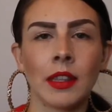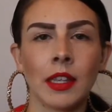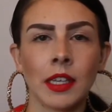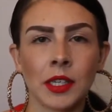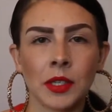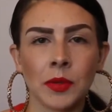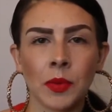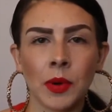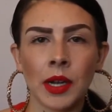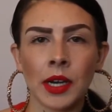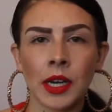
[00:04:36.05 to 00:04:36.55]

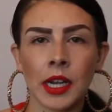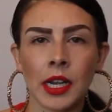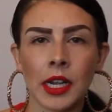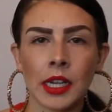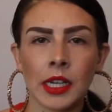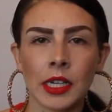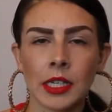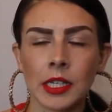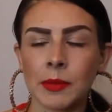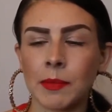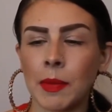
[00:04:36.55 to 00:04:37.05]
This one
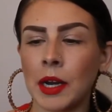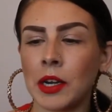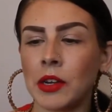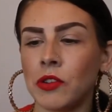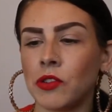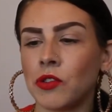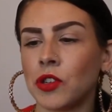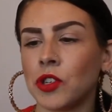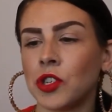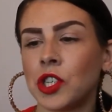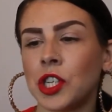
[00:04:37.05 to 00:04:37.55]
is by
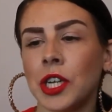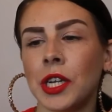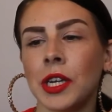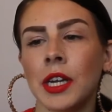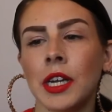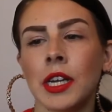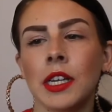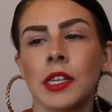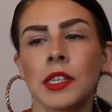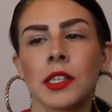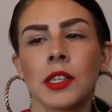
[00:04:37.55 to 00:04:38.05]

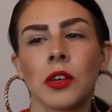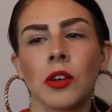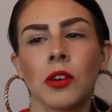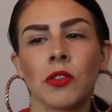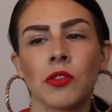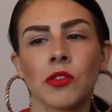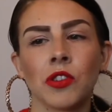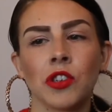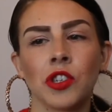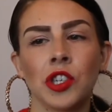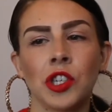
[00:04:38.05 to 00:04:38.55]
Neutrogena. It's the
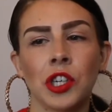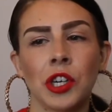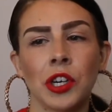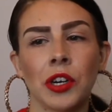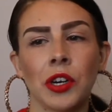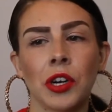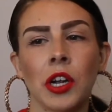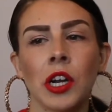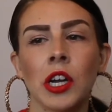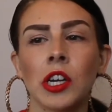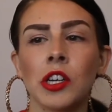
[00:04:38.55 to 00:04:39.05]
Ultra
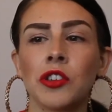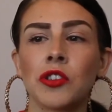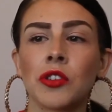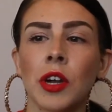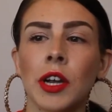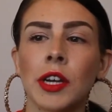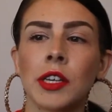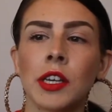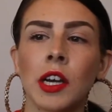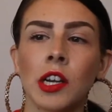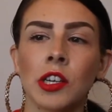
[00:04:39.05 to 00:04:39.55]
Sheer
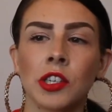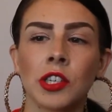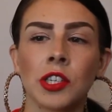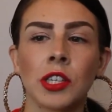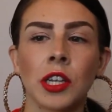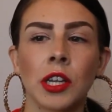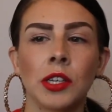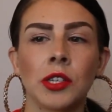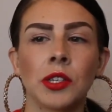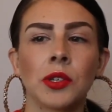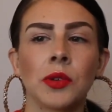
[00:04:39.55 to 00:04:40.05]
Dry Touch
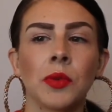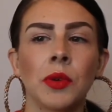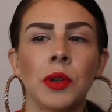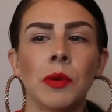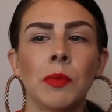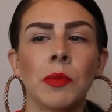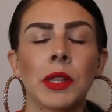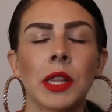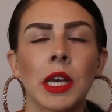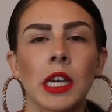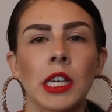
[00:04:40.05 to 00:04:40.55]

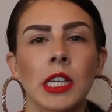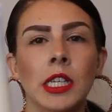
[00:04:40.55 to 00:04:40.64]
Sunscreen with